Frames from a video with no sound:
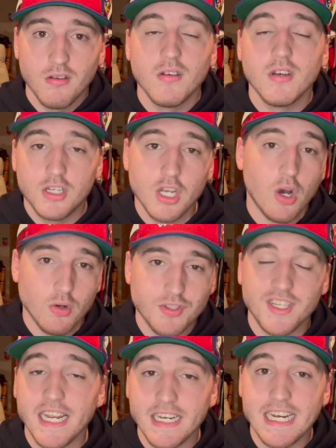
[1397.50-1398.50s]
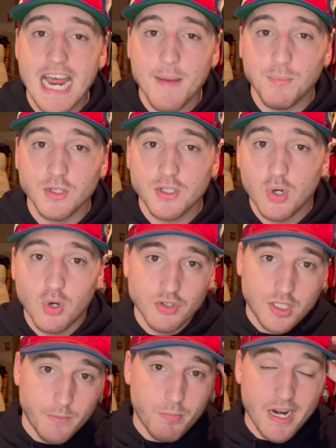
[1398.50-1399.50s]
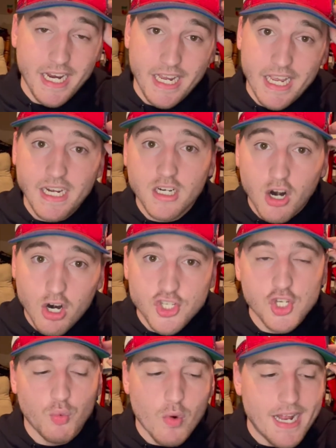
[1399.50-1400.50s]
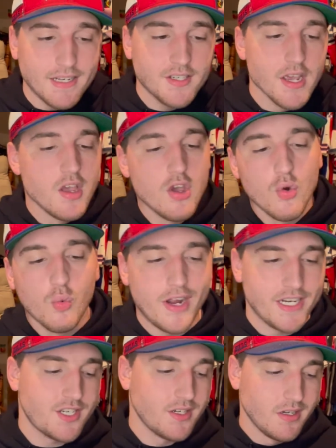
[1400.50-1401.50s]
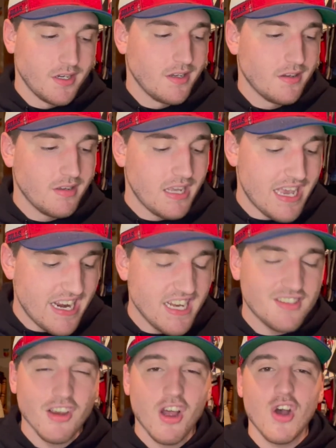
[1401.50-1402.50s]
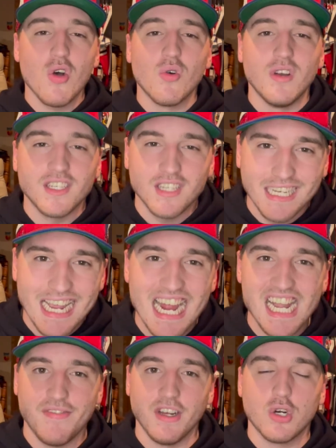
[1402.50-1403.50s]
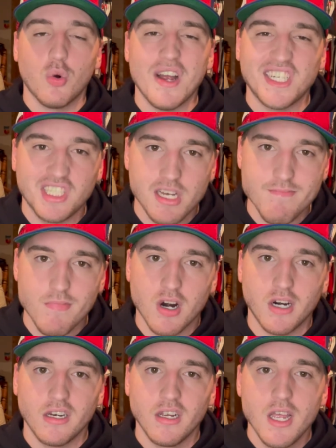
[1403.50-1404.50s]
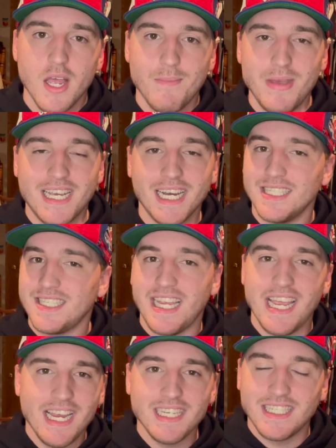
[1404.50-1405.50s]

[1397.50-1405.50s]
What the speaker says: goes the Indianapolis Colts. You're bringing in Carson Wentz, which in its own is a kind of a question mark because he